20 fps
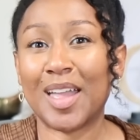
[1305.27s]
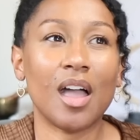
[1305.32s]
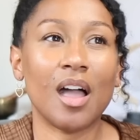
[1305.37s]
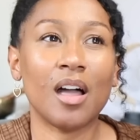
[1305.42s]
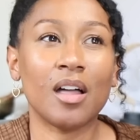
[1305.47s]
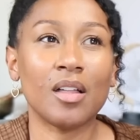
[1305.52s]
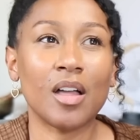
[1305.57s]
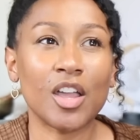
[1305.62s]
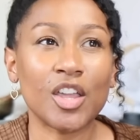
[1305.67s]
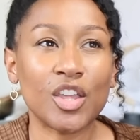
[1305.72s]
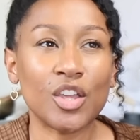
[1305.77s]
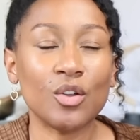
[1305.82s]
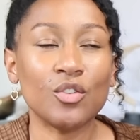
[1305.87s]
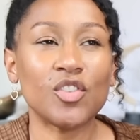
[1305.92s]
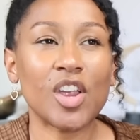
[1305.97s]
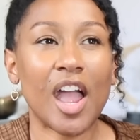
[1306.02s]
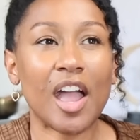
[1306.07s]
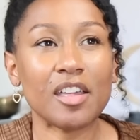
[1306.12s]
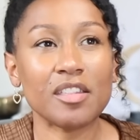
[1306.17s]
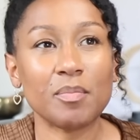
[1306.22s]
A huge
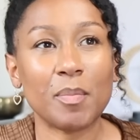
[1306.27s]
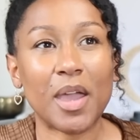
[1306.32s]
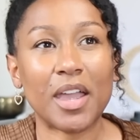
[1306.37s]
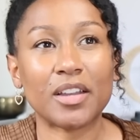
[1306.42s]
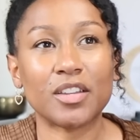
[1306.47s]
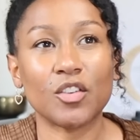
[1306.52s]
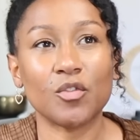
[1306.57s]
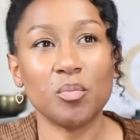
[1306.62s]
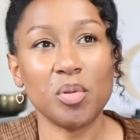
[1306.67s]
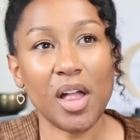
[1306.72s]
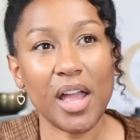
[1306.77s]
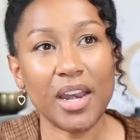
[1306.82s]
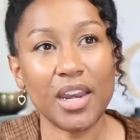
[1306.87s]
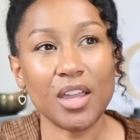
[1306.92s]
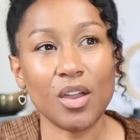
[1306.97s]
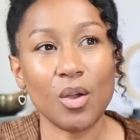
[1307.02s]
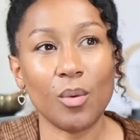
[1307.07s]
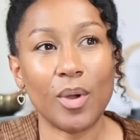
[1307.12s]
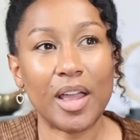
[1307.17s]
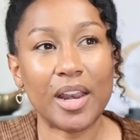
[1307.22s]
aspect of
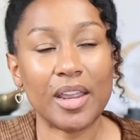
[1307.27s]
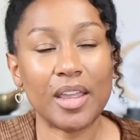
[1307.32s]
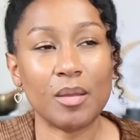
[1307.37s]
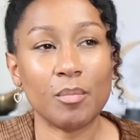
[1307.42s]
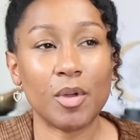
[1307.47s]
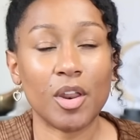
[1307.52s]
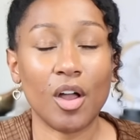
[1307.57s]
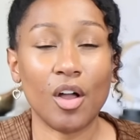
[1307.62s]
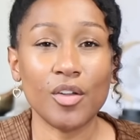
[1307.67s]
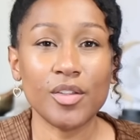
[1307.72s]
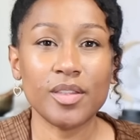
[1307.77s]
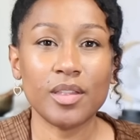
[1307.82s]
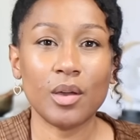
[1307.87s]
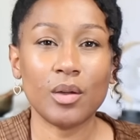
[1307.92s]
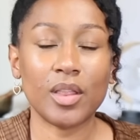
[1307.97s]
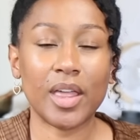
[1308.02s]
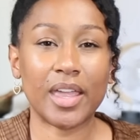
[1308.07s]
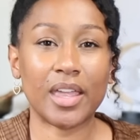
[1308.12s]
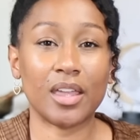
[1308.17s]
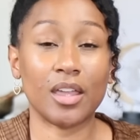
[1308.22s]
planning a wedding, but also
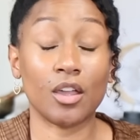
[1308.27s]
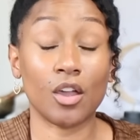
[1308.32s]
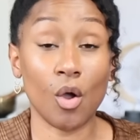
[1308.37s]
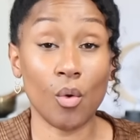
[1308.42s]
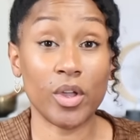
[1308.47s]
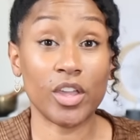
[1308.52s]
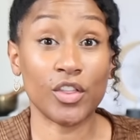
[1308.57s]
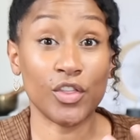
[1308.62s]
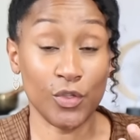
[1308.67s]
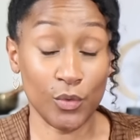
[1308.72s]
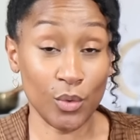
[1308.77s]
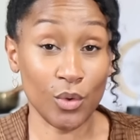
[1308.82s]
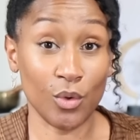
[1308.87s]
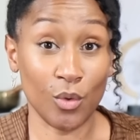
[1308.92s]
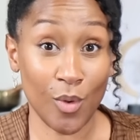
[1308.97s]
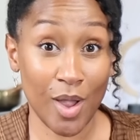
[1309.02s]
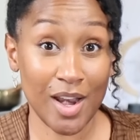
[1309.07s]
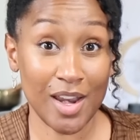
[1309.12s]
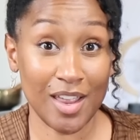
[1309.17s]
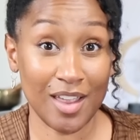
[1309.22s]
like going through a
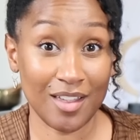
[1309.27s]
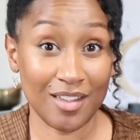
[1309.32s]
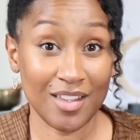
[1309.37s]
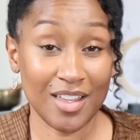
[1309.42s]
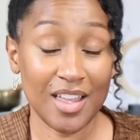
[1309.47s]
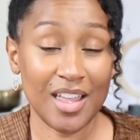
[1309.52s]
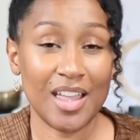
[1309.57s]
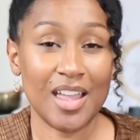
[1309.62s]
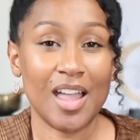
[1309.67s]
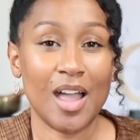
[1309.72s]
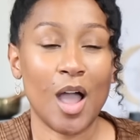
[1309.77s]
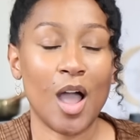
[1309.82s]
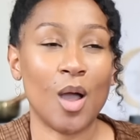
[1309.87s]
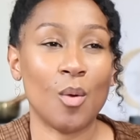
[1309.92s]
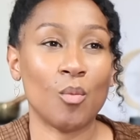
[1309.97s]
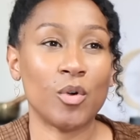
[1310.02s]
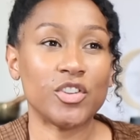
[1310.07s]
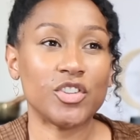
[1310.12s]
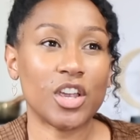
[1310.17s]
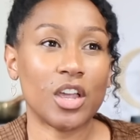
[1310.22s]
wedding,
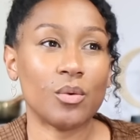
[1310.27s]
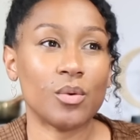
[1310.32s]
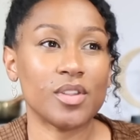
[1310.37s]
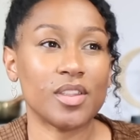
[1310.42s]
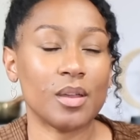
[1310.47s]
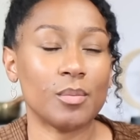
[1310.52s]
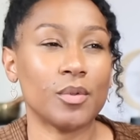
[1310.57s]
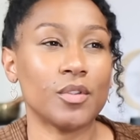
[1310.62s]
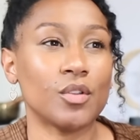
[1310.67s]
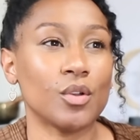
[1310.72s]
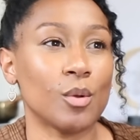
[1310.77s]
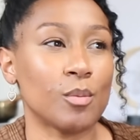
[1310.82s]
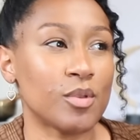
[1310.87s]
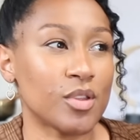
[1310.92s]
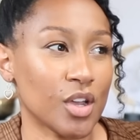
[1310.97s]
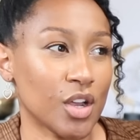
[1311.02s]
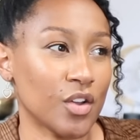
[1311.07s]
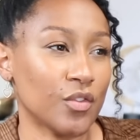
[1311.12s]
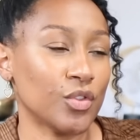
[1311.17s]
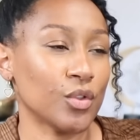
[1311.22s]
which I was able to
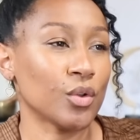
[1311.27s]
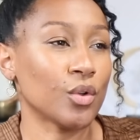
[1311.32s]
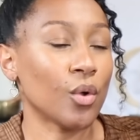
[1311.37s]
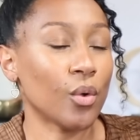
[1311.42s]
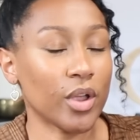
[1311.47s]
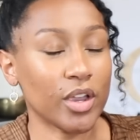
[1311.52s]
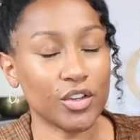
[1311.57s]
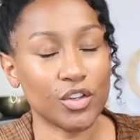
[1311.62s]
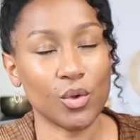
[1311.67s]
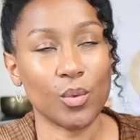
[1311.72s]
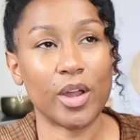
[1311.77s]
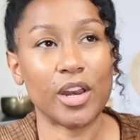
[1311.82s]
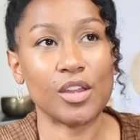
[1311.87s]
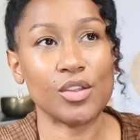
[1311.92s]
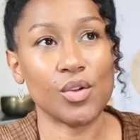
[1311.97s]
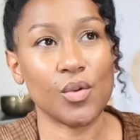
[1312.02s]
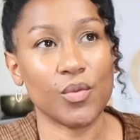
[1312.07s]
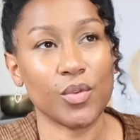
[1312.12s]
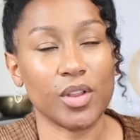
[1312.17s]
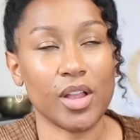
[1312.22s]
observe through going to
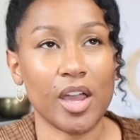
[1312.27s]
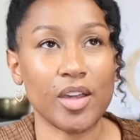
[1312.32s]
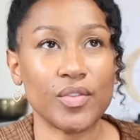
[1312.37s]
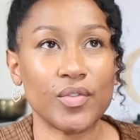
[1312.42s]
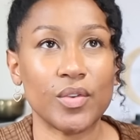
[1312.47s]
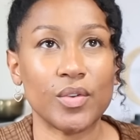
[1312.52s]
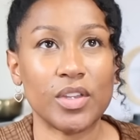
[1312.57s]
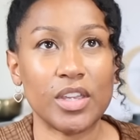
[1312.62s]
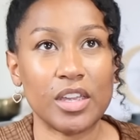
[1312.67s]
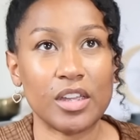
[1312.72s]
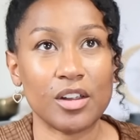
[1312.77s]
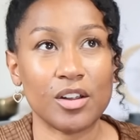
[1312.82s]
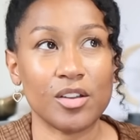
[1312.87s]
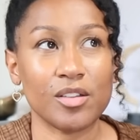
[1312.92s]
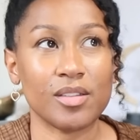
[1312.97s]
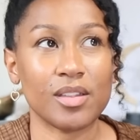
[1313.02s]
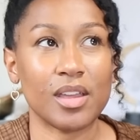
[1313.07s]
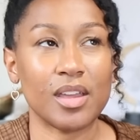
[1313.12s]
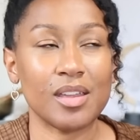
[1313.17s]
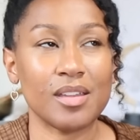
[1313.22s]
weddings over the last few
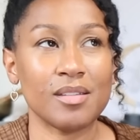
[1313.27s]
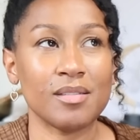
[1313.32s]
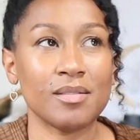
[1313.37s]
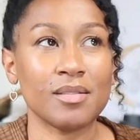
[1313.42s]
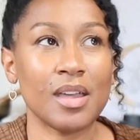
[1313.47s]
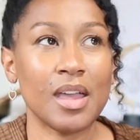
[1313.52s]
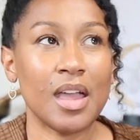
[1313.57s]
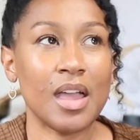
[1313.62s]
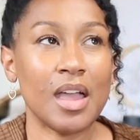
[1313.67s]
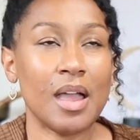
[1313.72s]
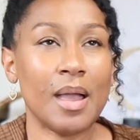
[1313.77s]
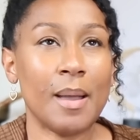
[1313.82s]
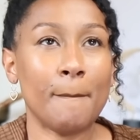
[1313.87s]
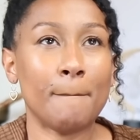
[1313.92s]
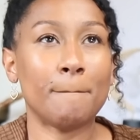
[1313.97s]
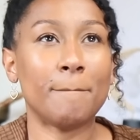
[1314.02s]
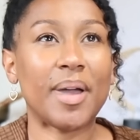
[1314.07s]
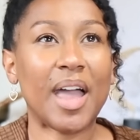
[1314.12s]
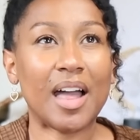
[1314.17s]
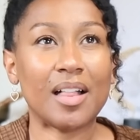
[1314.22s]
years, is
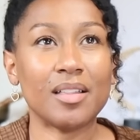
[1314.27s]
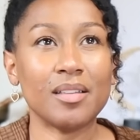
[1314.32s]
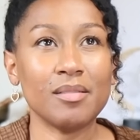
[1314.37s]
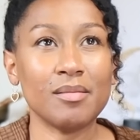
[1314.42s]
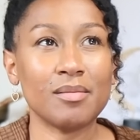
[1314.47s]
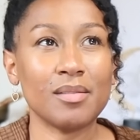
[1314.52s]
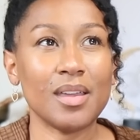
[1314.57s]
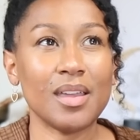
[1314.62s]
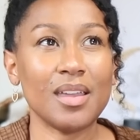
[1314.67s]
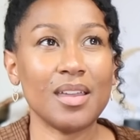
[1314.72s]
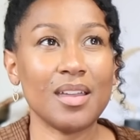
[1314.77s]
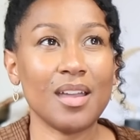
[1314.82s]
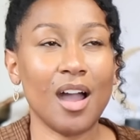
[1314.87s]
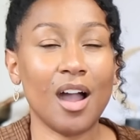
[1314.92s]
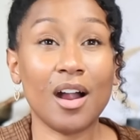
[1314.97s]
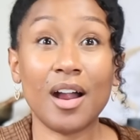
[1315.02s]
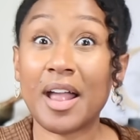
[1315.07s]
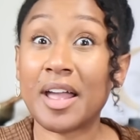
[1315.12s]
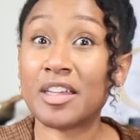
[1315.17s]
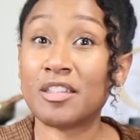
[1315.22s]
balancing
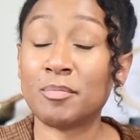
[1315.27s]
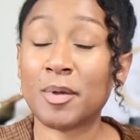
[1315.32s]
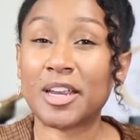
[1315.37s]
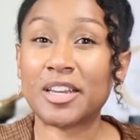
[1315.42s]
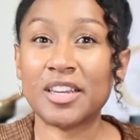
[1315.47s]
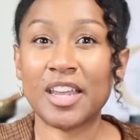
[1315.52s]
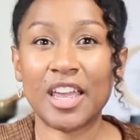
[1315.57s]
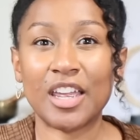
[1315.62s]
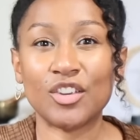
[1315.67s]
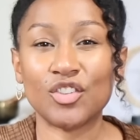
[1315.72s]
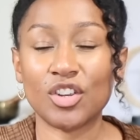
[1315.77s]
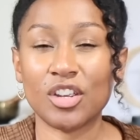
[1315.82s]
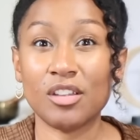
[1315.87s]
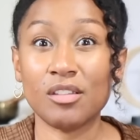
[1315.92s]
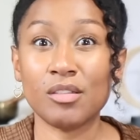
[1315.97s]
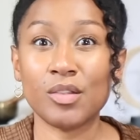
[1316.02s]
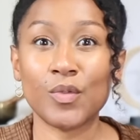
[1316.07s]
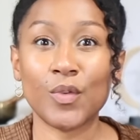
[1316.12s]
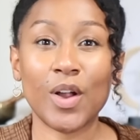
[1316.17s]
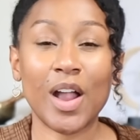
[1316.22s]
our
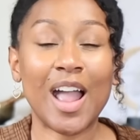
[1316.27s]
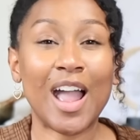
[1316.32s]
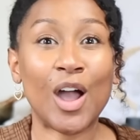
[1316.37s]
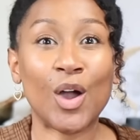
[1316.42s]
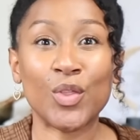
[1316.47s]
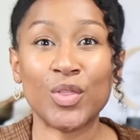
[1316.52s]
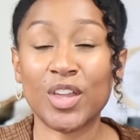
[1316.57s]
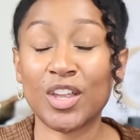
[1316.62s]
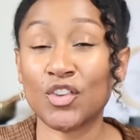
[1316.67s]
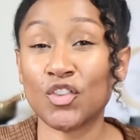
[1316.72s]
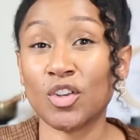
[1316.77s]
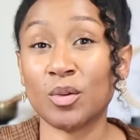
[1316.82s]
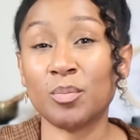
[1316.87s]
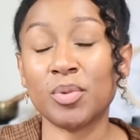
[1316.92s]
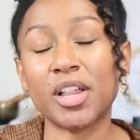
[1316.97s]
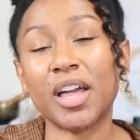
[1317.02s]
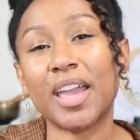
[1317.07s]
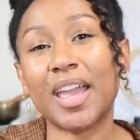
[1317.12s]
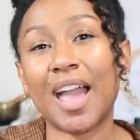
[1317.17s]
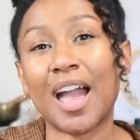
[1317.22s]
expectations for how things should
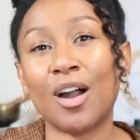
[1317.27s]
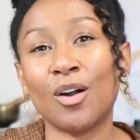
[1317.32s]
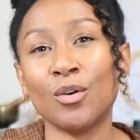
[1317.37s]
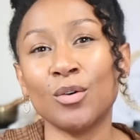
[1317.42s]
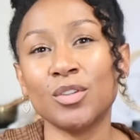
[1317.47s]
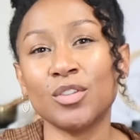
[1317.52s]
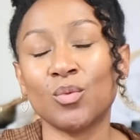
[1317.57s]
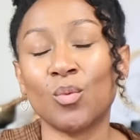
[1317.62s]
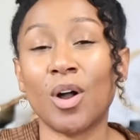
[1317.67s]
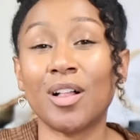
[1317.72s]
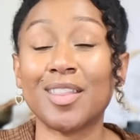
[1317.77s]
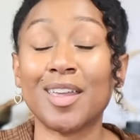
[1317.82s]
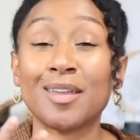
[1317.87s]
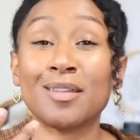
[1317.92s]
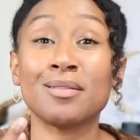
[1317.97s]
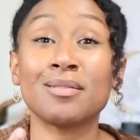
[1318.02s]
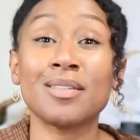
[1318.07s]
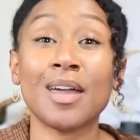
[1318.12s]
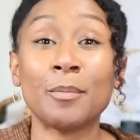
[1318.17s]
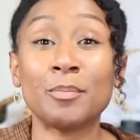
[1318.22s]
play out while
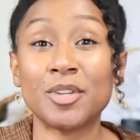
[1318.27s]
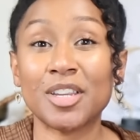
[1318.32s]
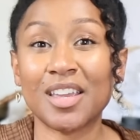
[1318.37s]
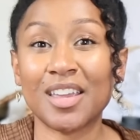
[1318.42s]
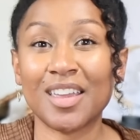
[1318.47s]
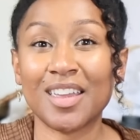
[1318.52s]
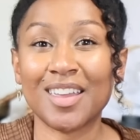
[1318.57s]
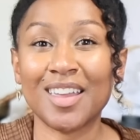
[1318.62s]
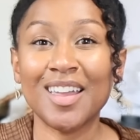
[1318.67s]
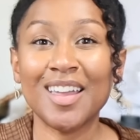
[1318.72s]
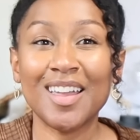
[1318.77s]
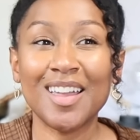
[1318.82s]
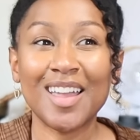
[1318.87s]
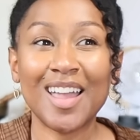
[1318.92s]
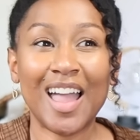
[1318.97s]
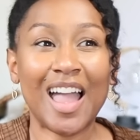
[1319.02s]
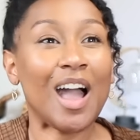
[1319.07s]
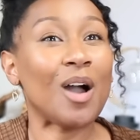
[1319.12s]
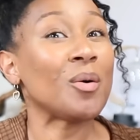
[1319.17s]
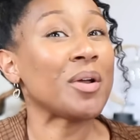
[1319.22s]
accepting
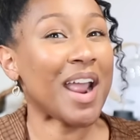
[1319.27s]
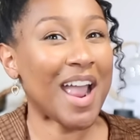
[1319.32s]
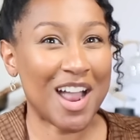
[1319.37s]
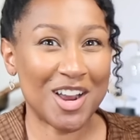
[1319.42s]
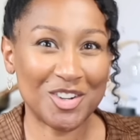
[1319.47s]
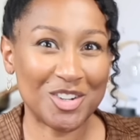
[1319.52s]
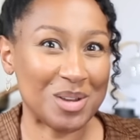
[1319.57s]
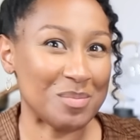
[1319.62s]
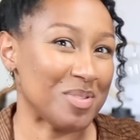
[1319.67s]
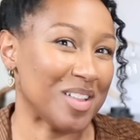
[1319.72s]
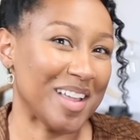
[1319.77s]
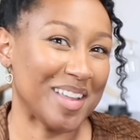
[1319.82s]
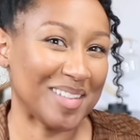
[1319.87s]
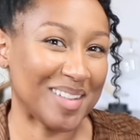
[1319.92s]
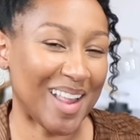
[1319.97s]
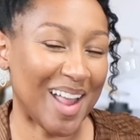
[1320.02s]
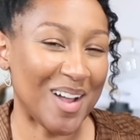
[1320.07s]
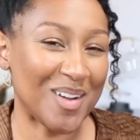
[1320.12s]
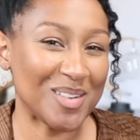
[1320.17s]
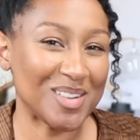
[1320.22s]
how it actually plays
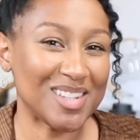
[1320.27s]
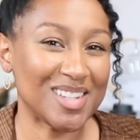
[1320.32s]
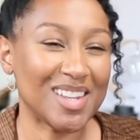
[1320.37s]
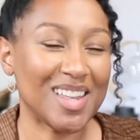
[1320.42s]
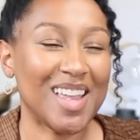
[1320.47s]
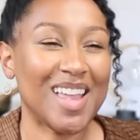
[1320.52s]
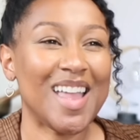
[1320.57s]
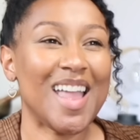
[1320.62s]
out.